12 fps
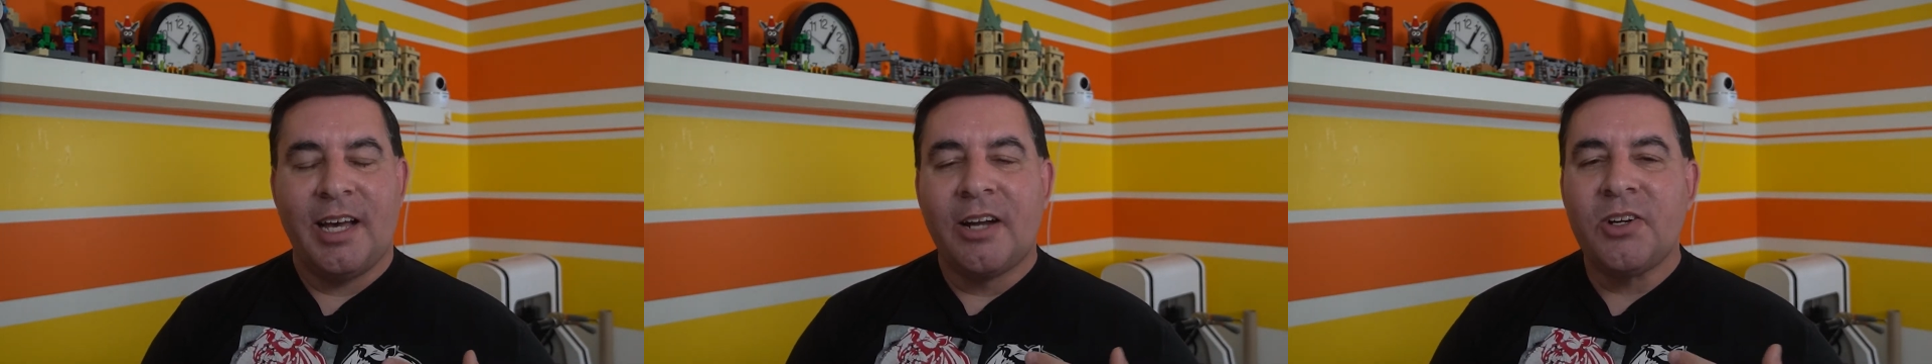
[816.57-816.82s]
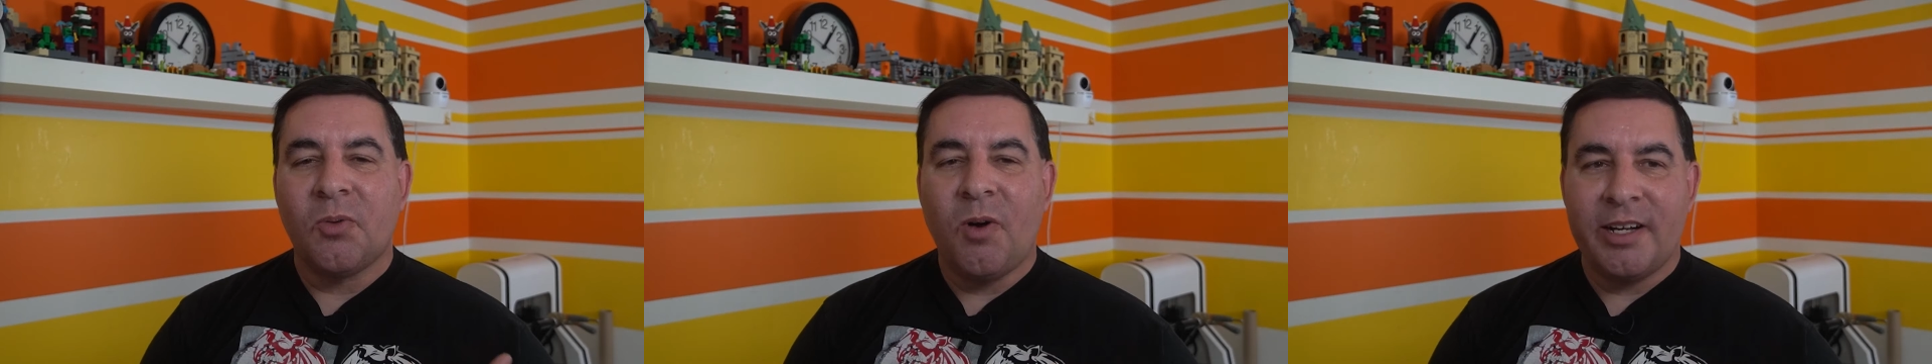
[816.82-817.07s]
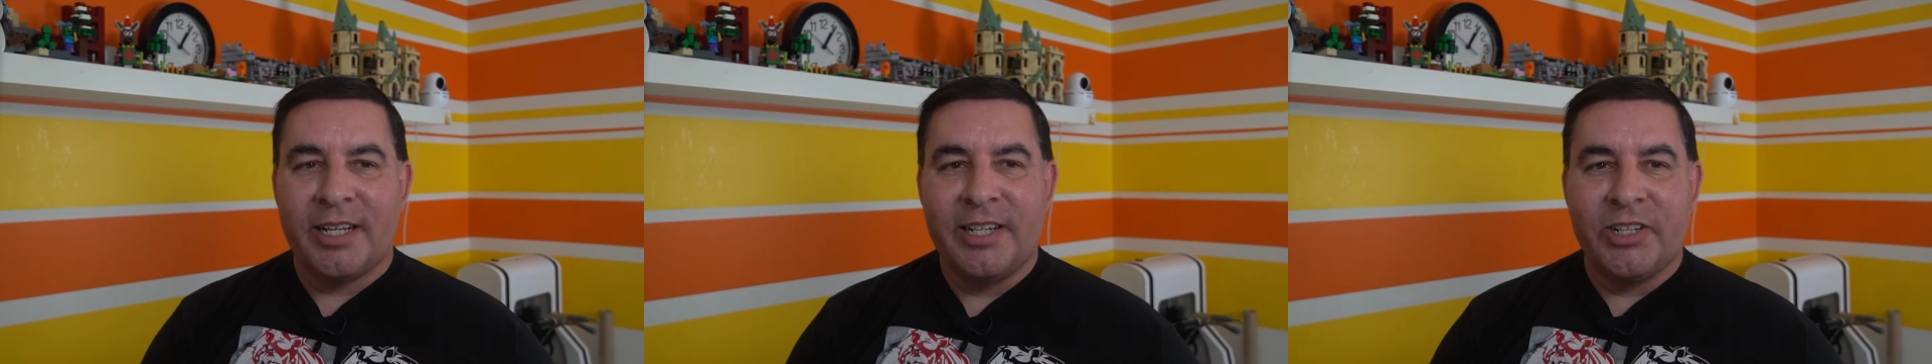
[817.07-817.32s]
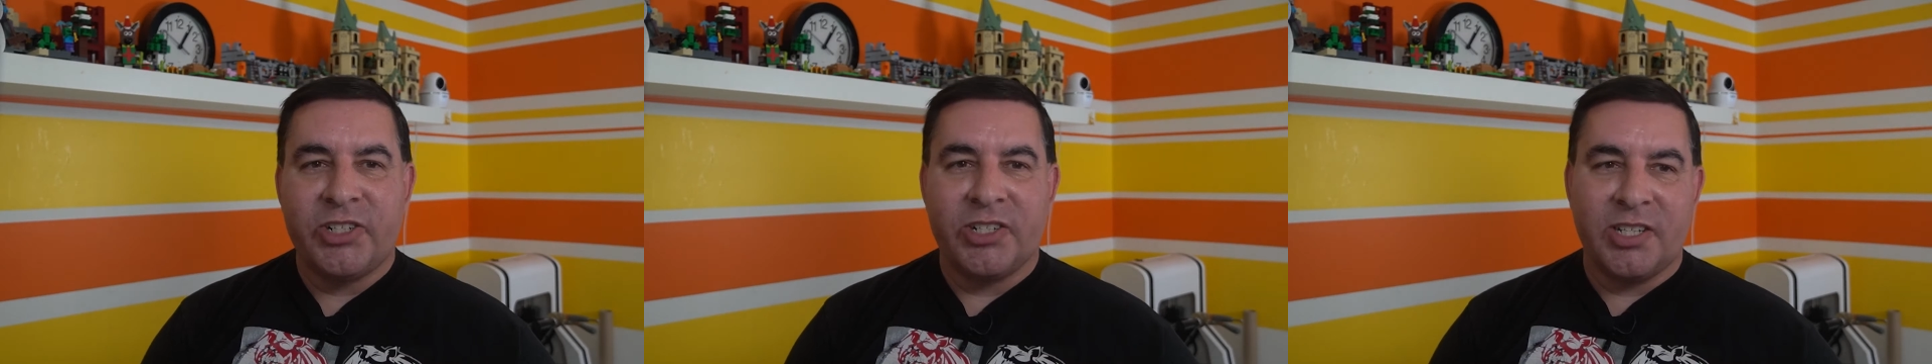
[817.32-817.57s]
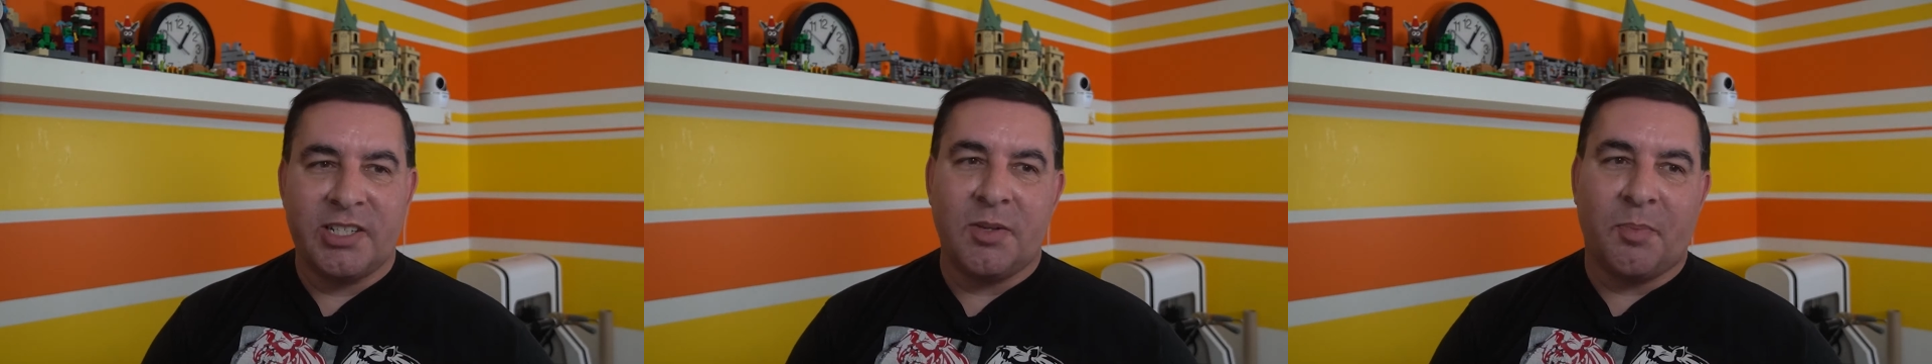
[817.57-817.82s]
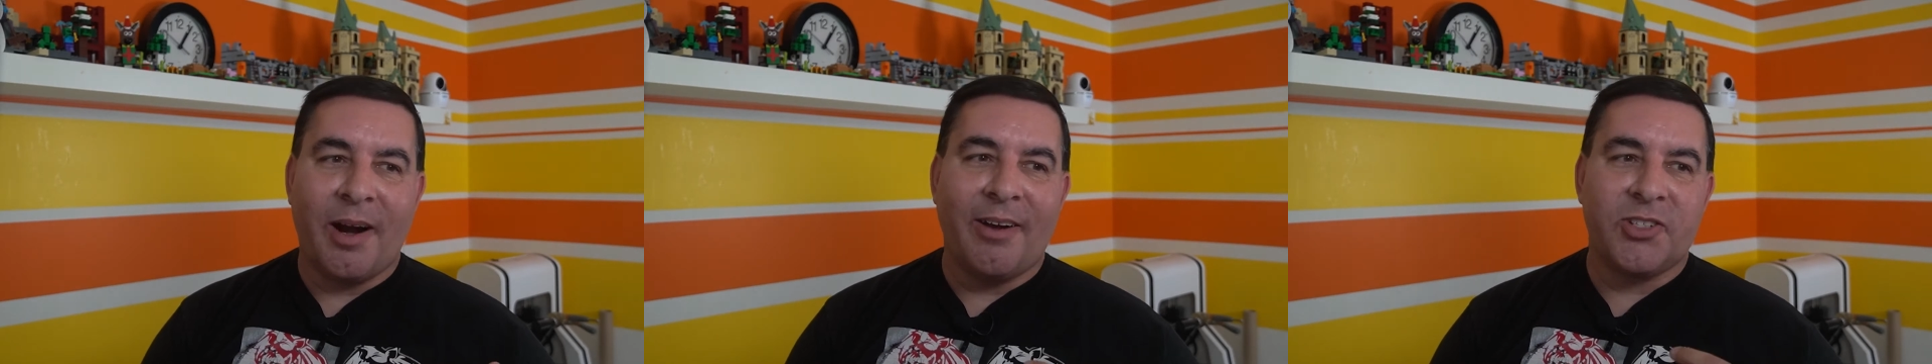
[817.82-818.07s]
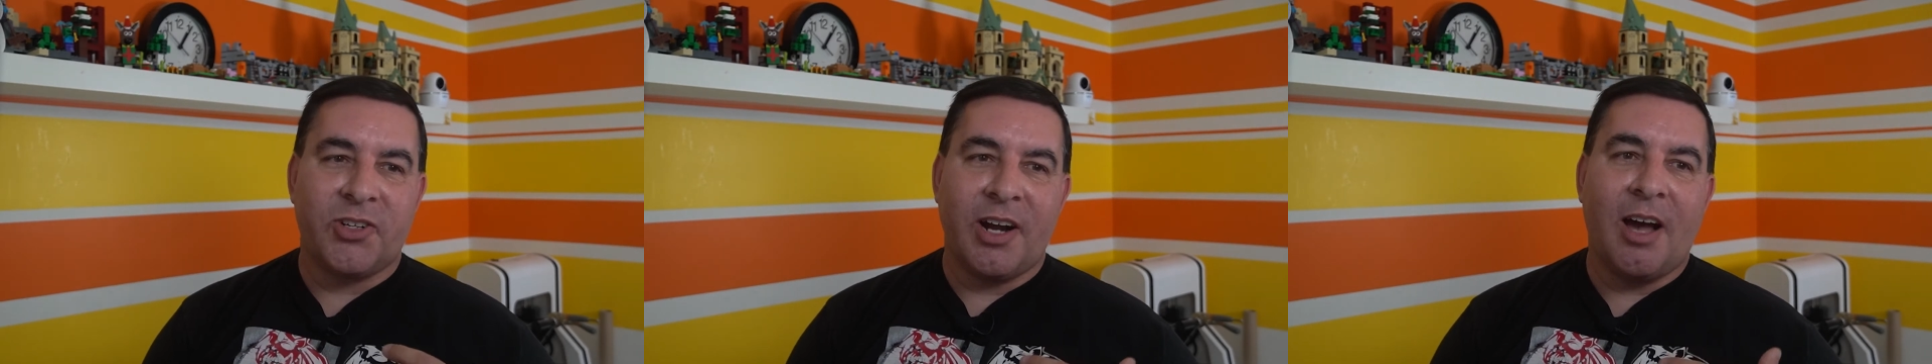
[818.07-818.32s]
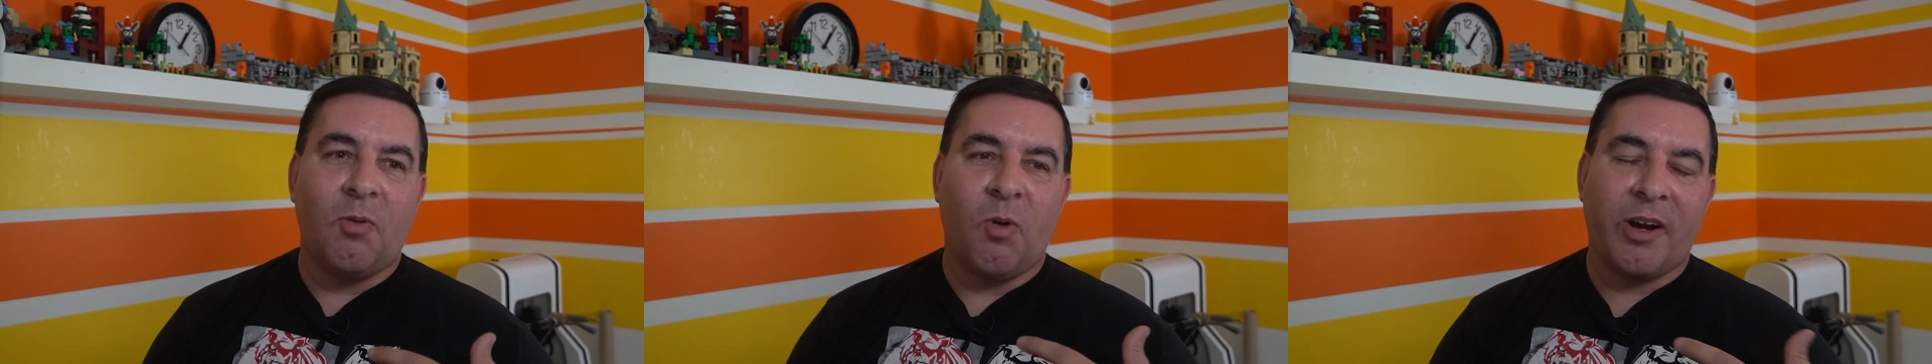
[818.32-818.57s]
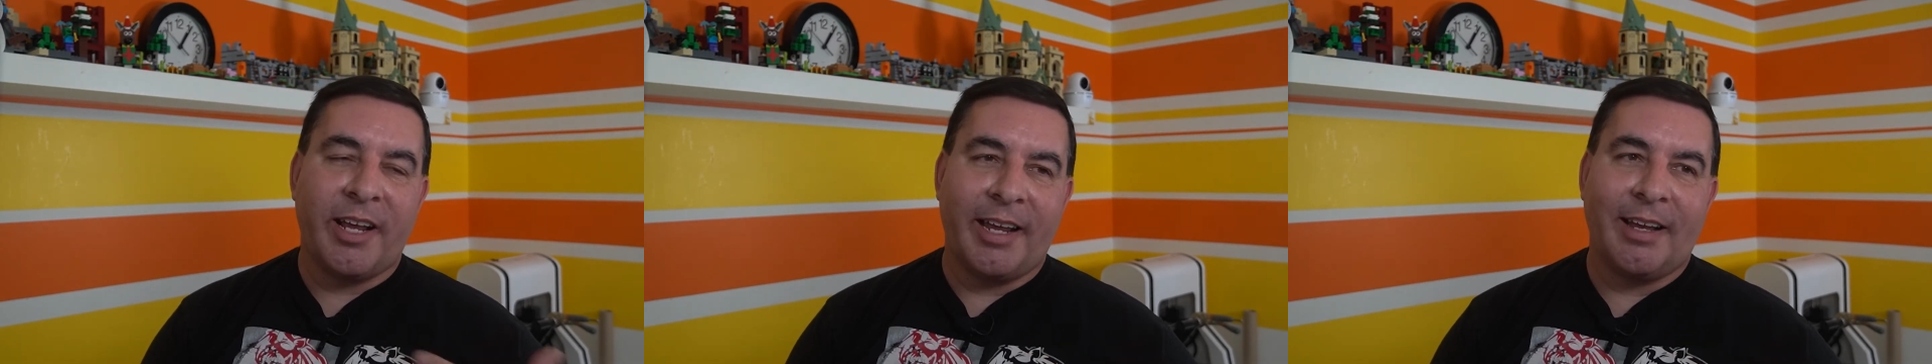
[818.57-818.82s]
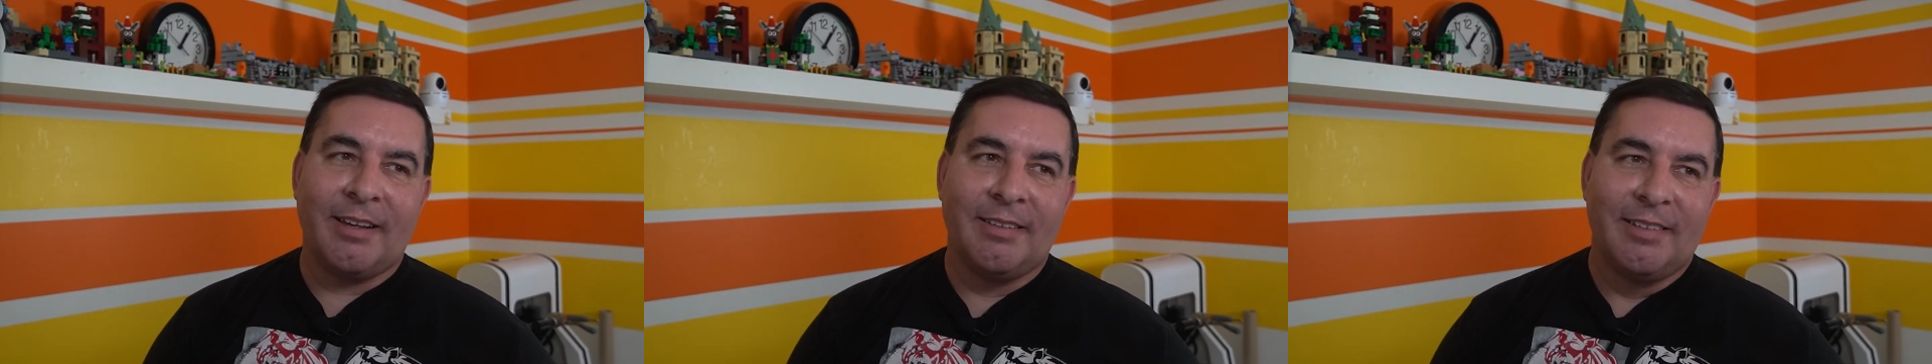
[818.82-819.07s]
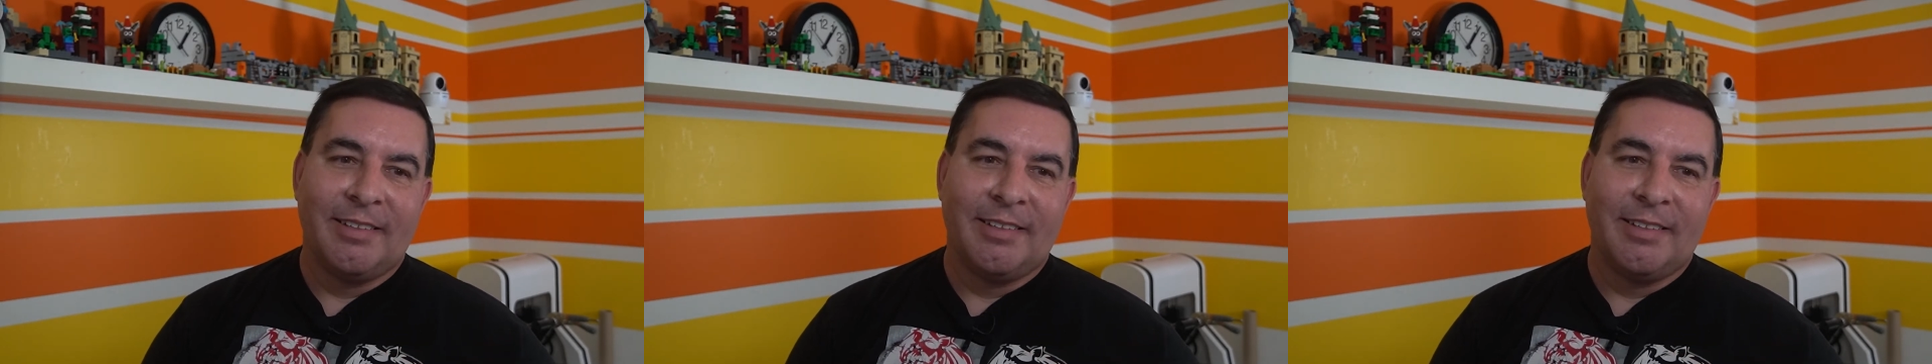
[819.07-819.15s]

under what conditions is the browser not working